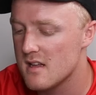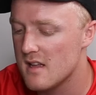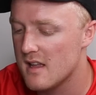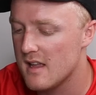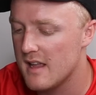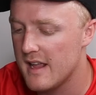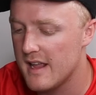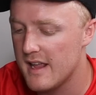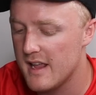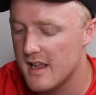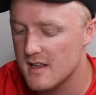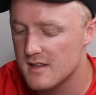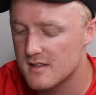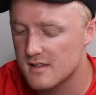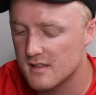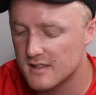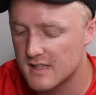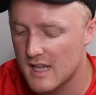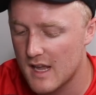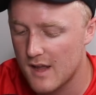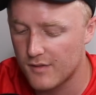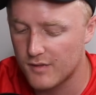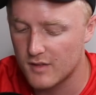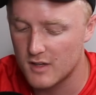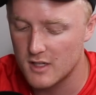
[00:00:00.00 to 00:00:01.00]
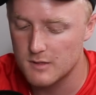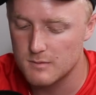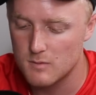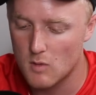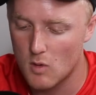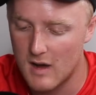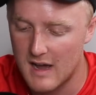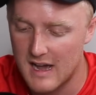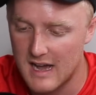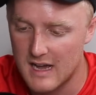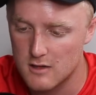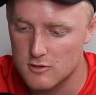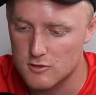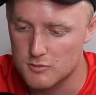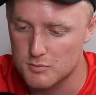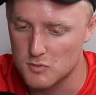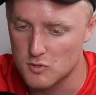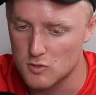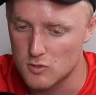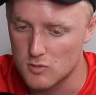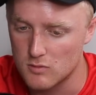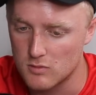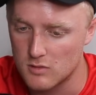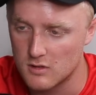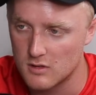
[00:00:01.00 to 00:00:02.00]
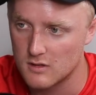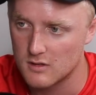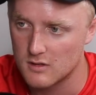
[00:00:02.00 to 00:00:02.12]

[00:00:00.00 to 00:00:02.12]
is definitely more admirable.